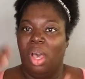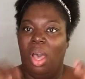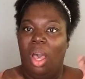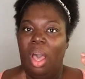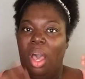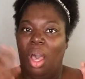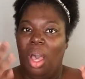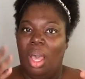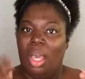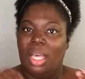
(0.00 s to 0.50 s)

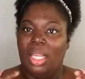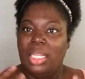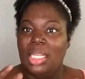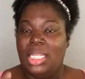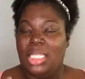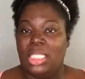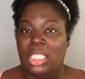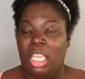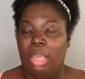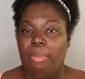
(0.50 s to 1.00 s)
a
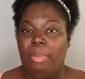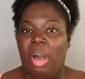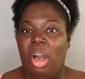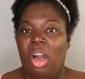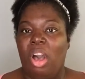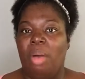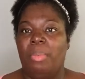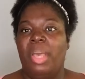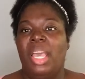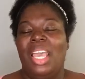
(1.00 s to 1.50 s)
cleansing
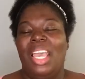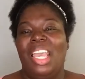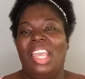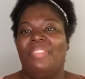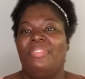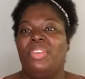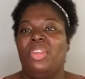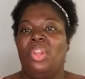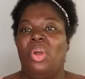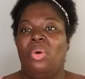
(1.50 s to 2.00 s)
balm,
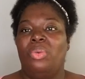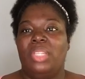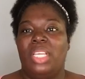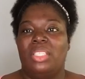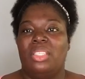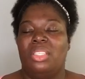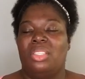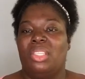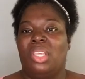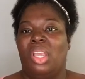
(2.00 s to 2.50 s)
if you don't
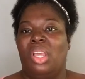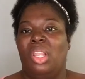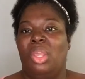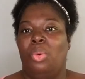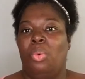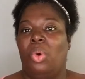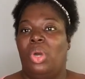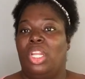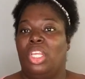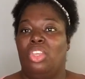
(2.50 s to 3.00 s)
necessarily
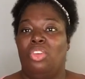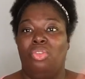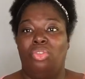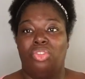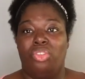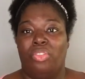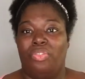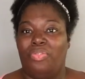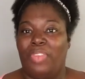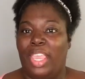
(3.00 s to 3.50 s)
want to use
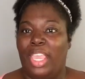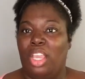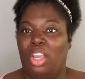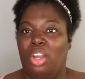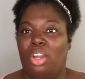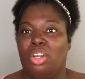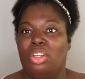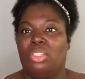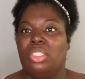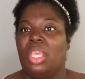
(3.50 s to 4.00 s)
your
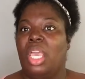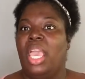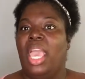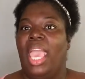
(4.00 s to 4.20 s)
fingers